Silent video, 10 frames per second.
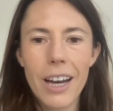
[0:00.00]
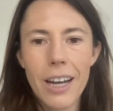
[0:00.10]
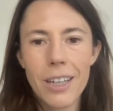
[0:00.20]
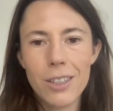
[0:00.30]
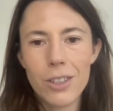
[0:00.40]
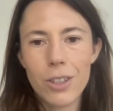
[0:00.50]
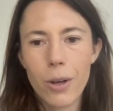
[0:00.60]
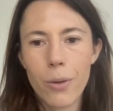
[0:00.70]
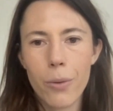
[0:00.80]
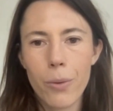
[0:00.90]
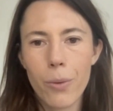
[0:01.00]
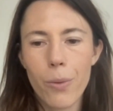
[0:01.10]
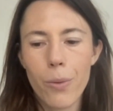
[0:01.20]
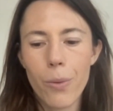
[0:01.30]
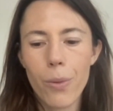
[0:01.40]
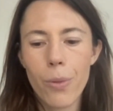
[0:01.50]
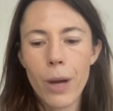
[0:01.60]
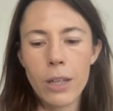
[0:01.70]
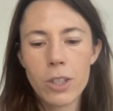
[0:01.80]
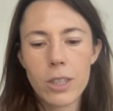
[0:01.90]
And so
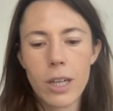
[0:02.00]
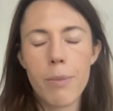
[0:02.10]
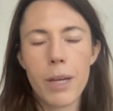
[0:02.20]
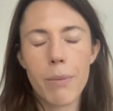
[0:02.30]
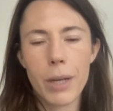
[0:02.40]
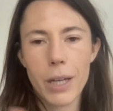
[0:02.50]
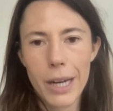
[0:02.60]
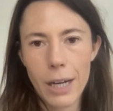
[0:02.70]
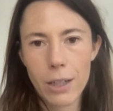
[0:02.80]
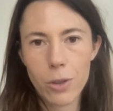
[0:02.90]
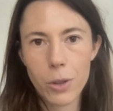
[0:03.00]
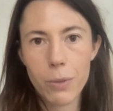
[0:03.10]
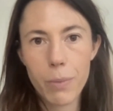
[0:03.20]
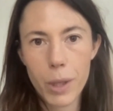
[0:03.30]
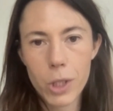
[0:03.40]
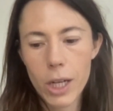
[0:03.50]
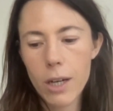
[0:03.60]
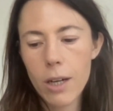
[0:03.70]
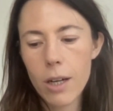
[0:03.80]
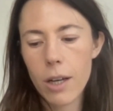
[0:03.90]
that just kind of became like a natural motion.